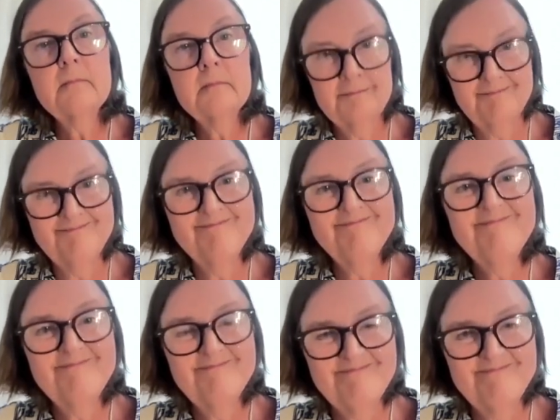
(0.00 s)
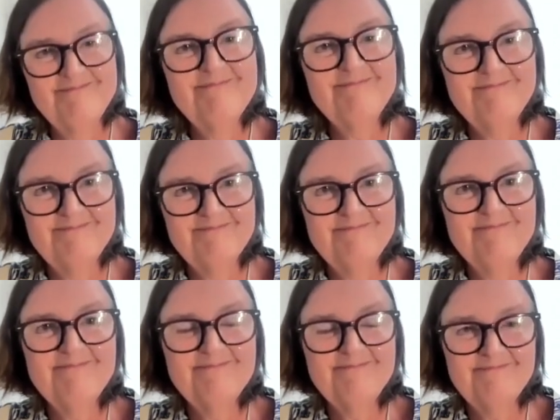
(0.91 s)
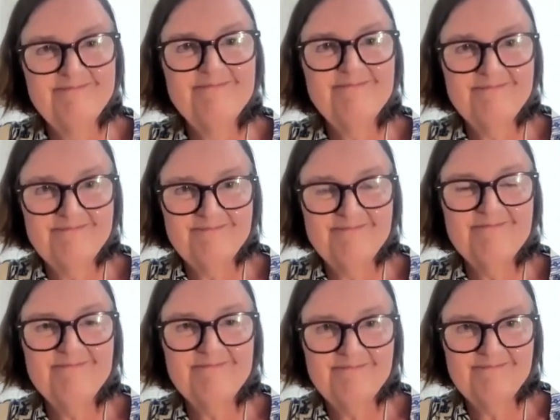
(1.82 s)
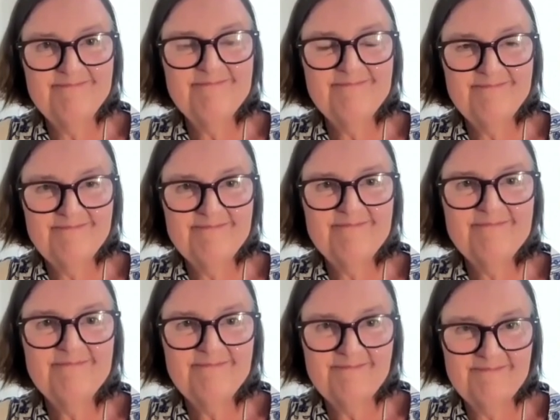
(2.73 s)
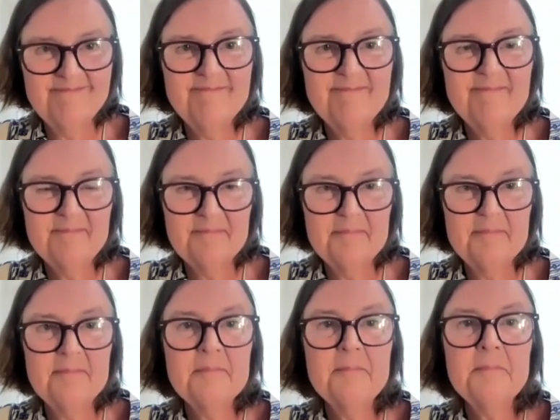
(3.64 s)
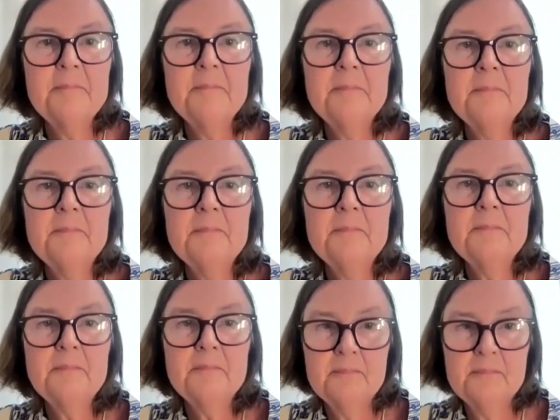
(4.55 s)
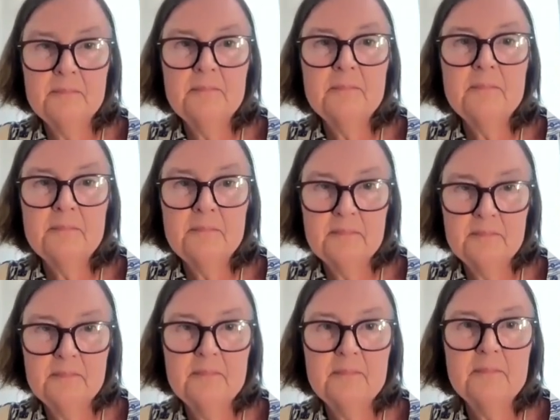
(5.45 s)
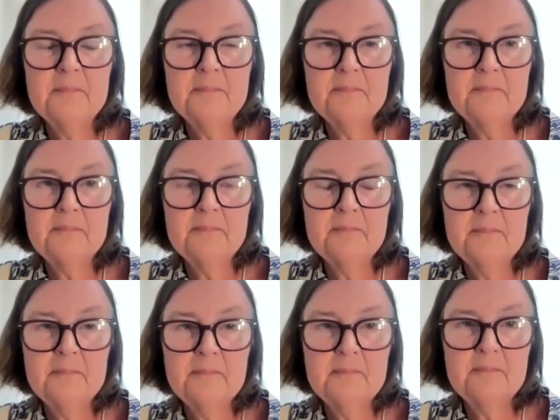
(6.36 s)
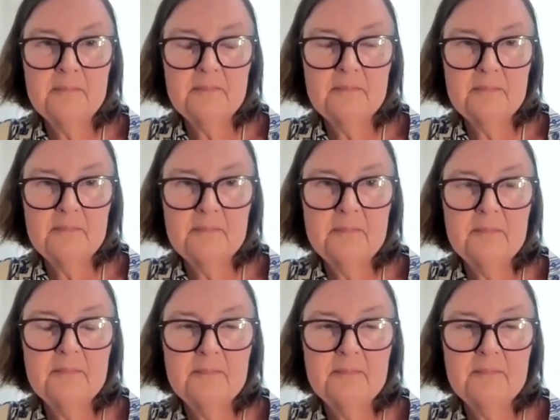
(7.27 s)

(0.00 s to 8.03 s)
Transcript: [no speech]